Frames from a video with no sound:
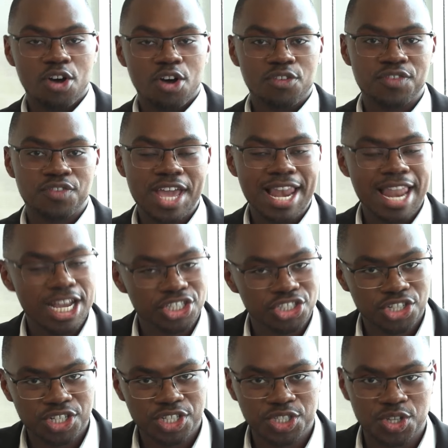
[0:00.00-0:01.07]
of
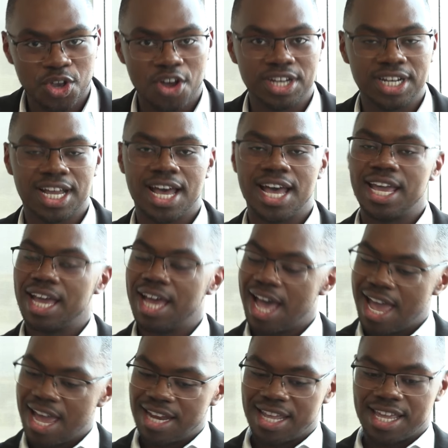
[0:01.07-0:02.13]
Elections on Kaya.
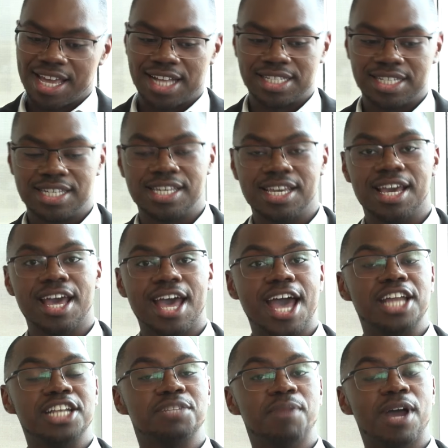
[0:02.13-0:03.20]
And Anyati here,
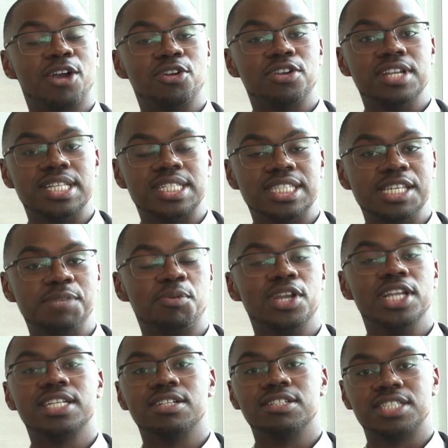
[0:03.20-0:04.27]
and my goodness, the
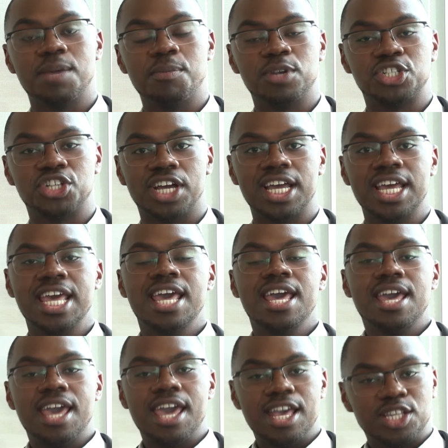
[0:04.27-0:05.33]
political temperature
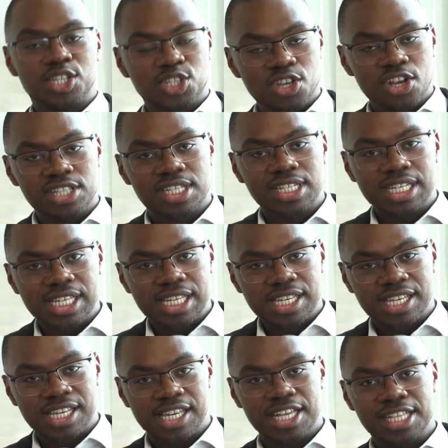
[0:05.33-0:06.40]
is certainly
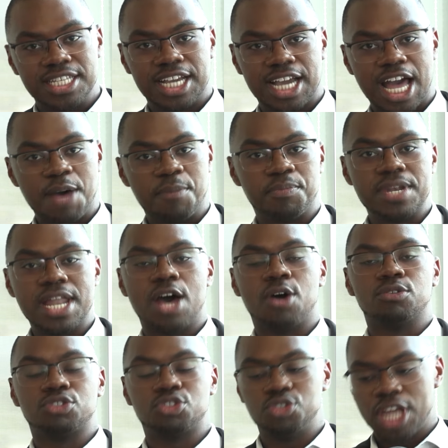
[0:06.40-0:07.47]
heating up.
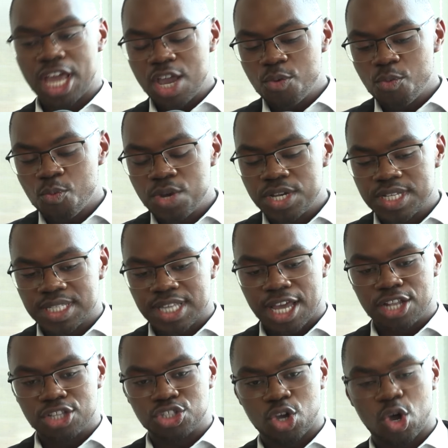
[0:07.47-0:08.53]
Now, today we
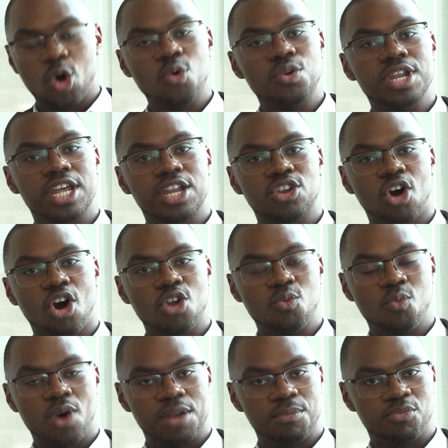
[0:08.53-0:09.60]
decided to hone in
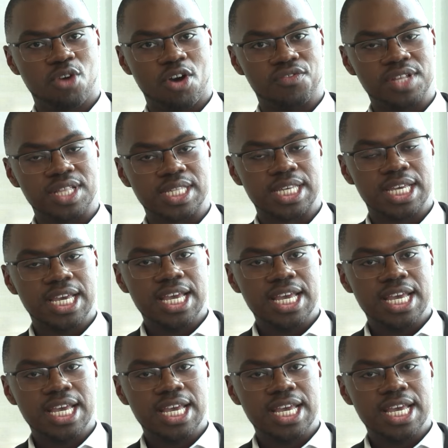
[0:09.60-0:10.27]
on one province,